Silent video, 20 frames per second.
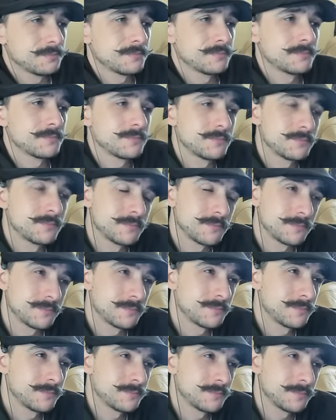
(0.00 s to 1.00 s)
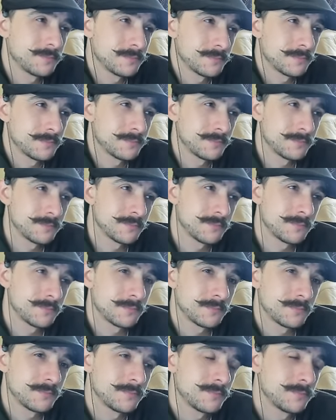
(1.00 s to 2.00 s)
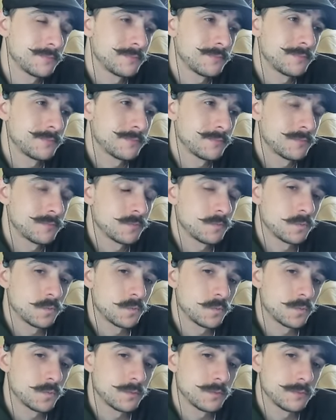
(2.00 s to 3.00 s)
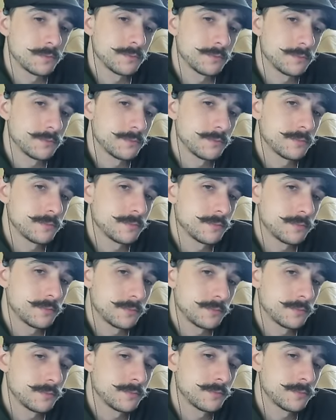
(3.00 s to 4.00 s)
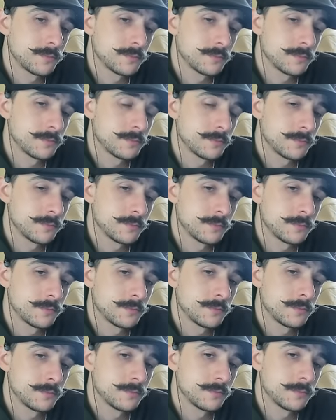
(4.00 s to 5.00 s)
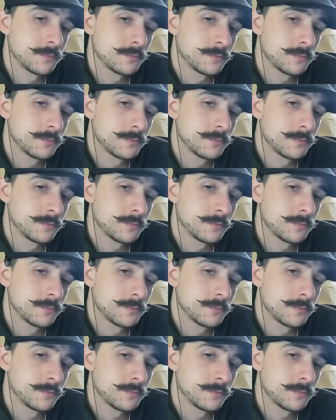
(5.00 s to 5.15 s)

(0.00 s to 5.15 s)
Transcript: (silent)